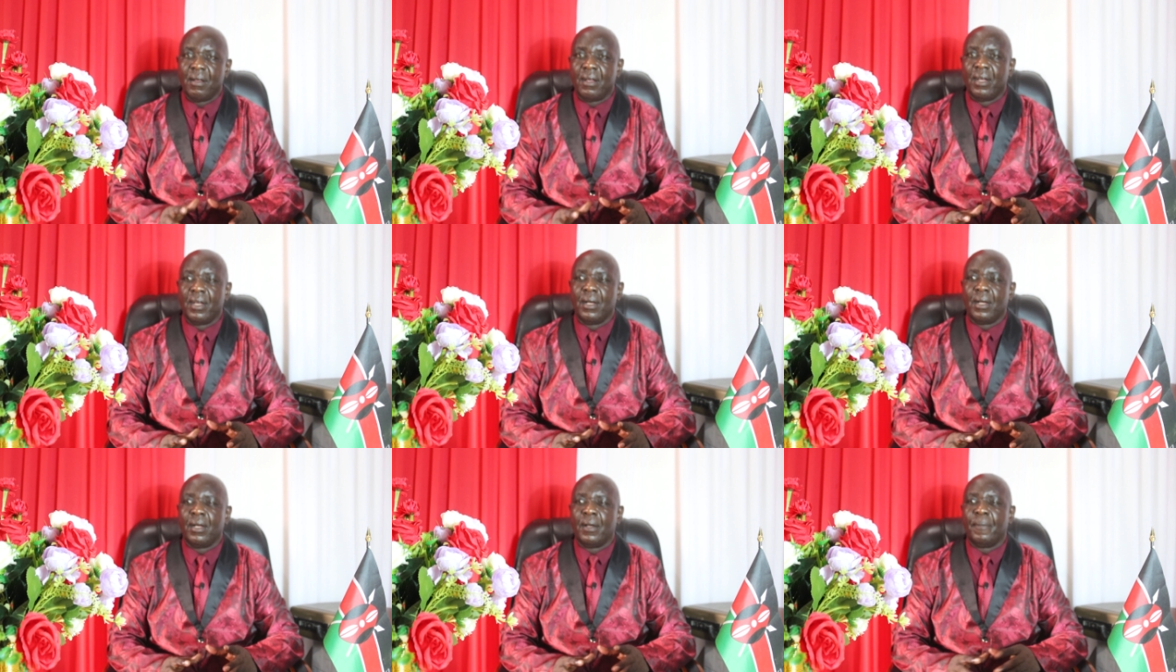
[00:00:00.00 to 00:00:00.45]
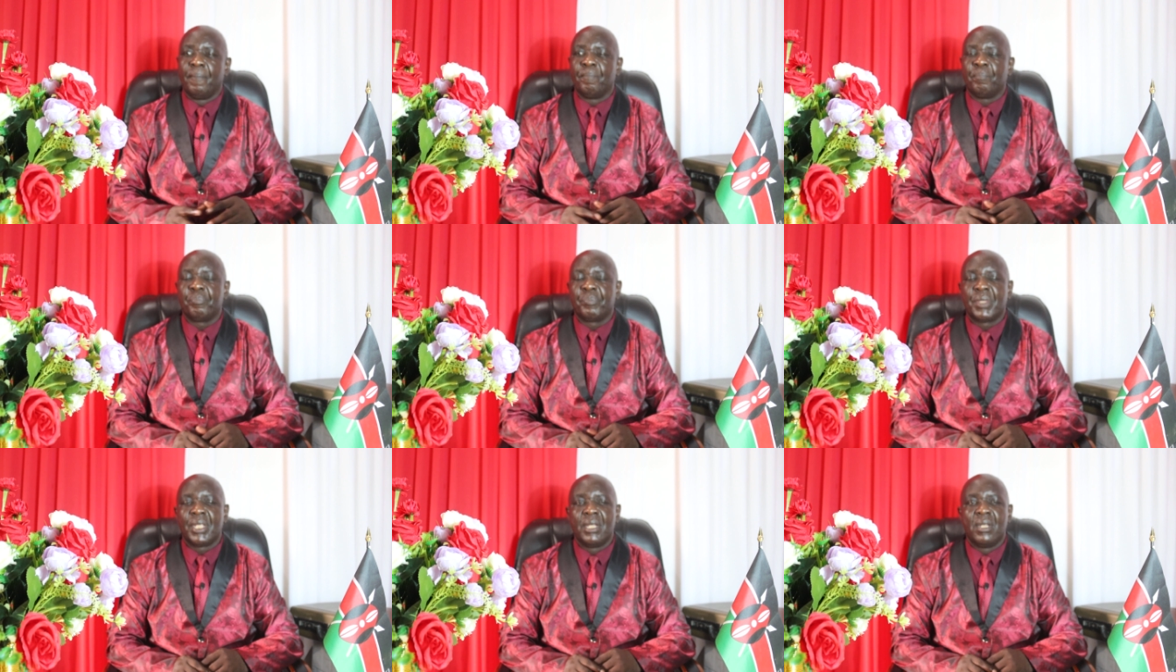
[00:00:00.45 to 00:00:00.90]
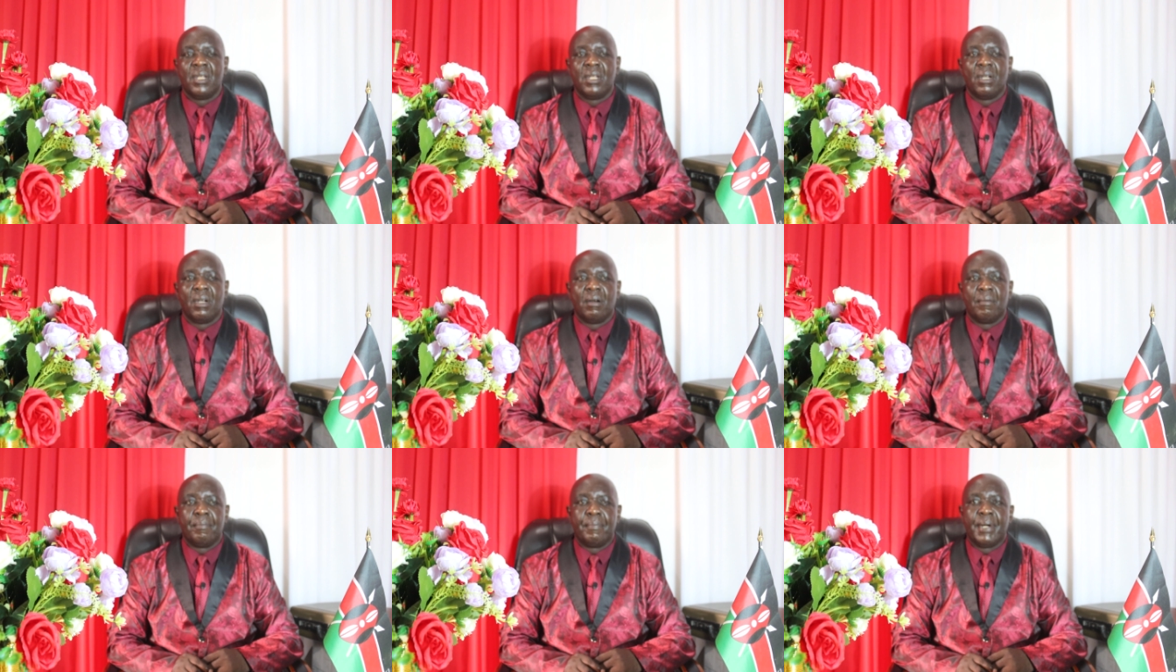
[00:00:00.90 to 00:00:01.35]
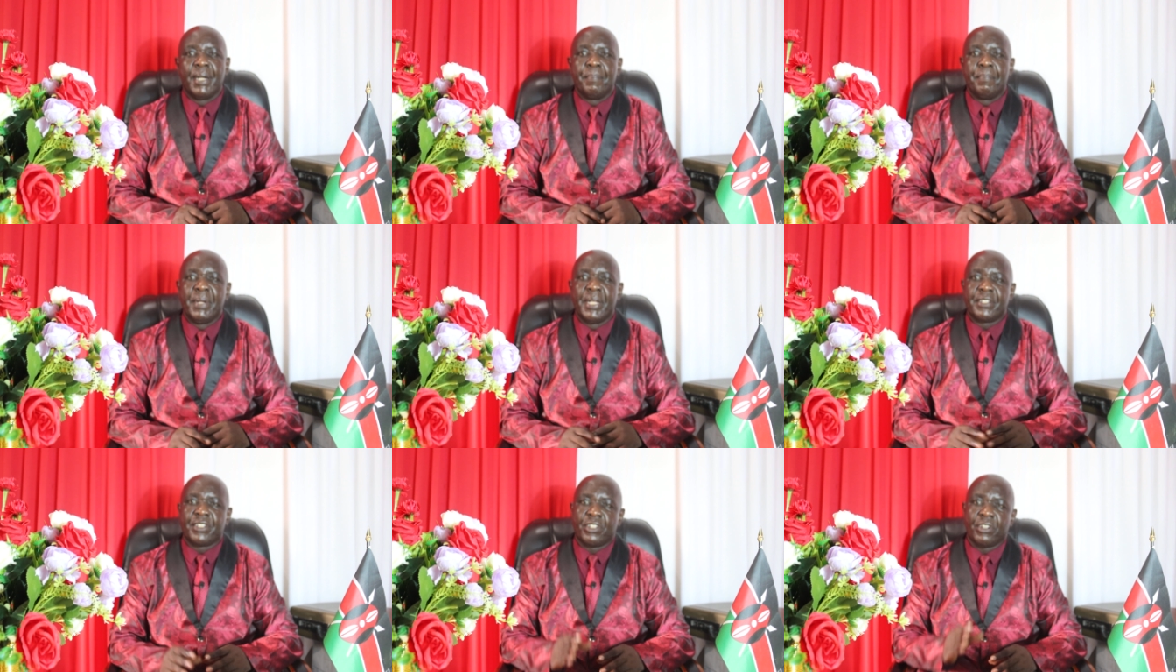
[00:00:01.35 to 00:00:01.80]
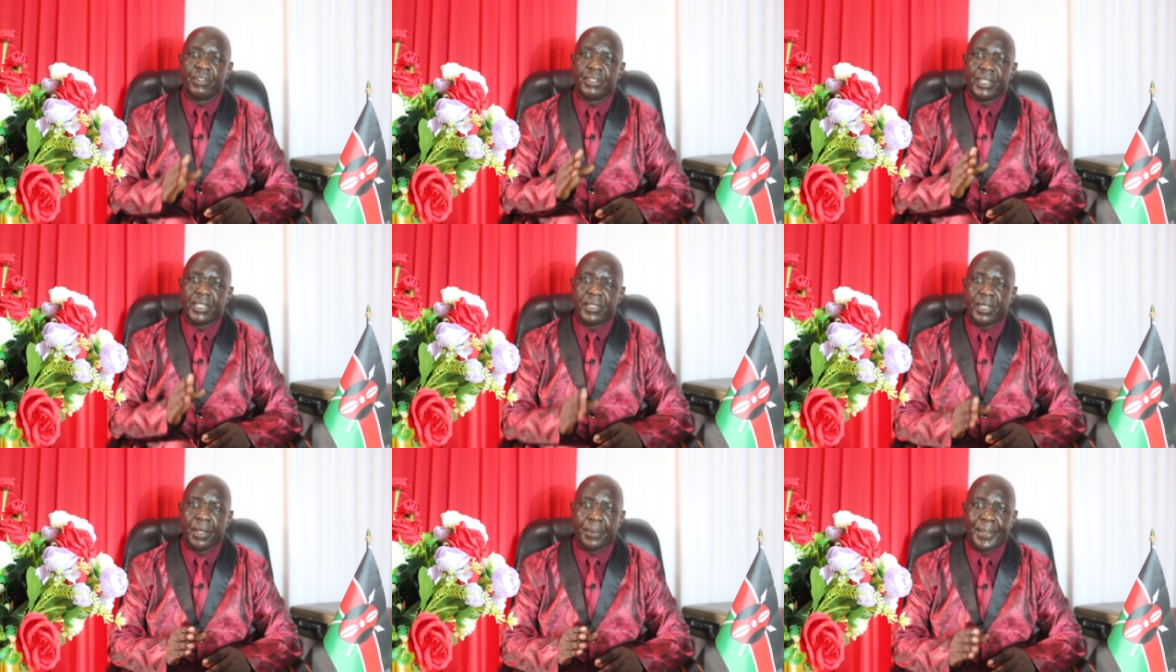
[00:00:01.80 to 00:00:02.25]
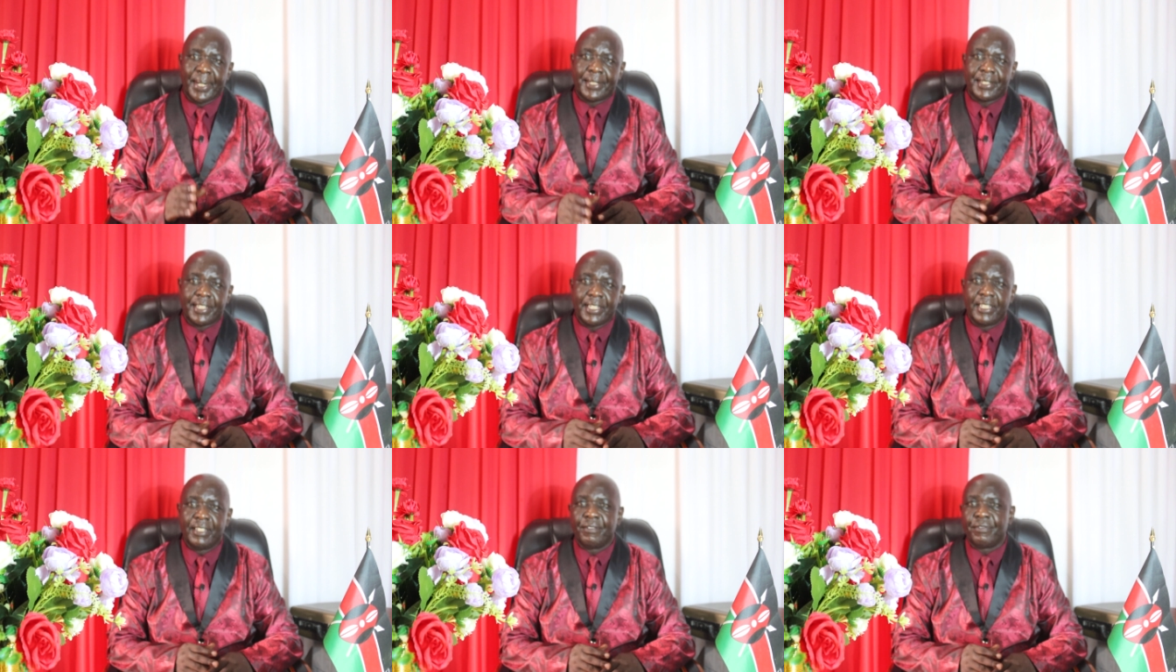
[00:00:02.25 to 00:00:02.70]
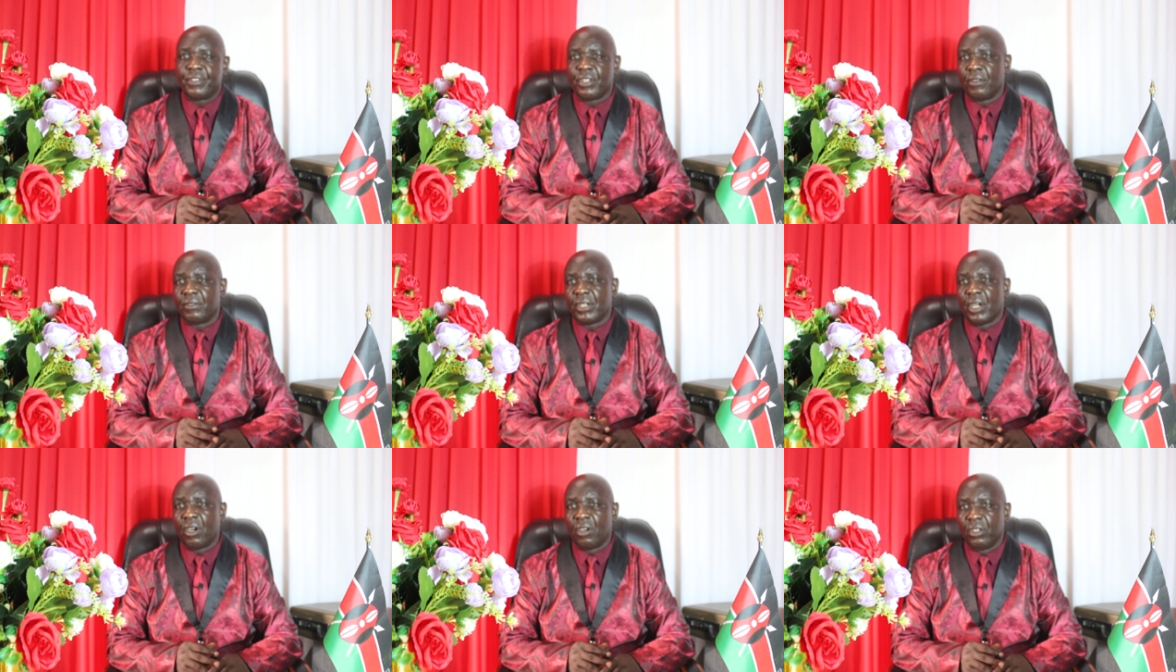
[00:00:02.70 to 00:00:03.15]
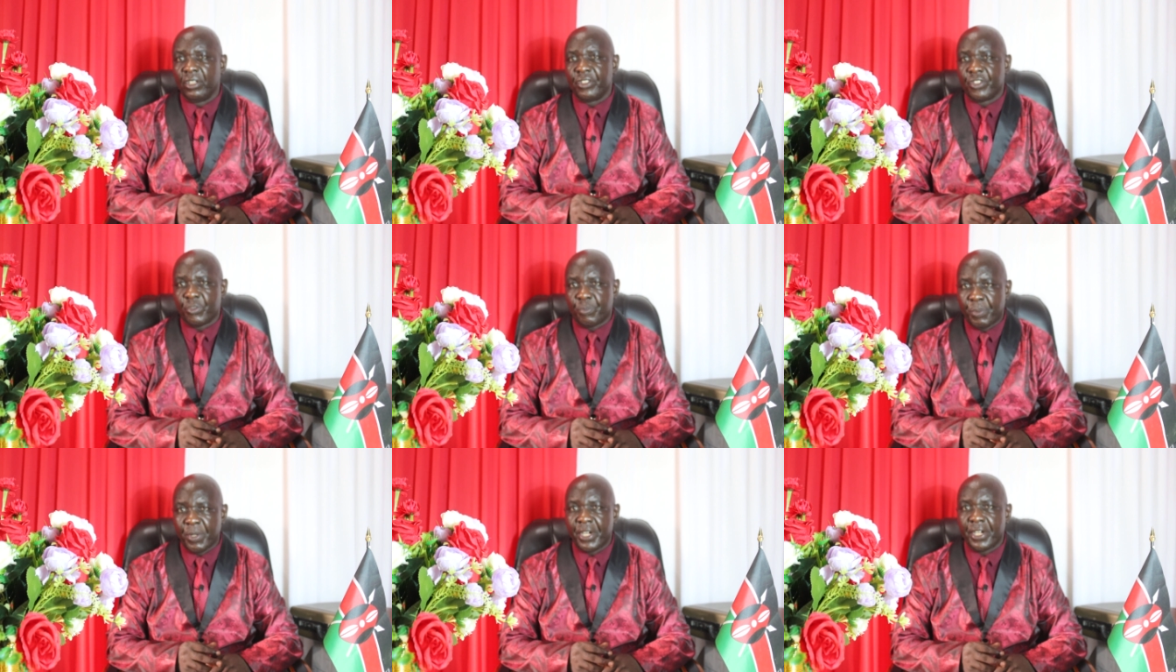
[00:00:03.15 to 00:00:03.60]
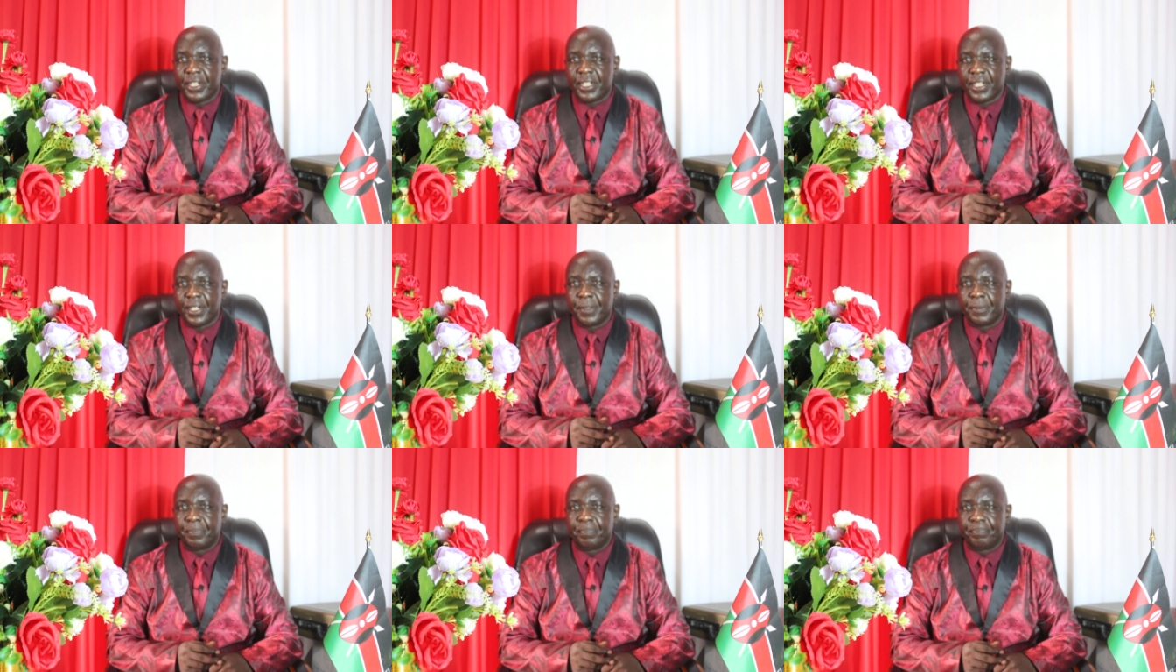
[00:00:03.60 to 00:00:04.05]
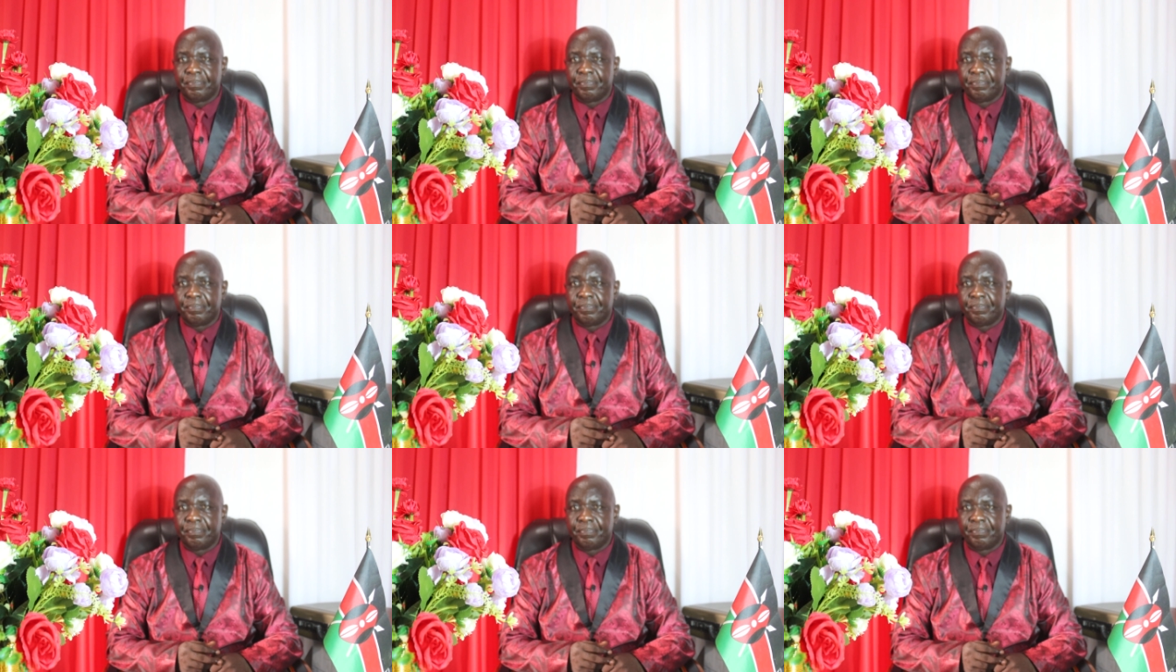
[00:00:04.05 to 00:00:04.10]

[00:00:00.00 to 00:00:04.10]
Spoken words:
based on the directives of the Holy Spirit.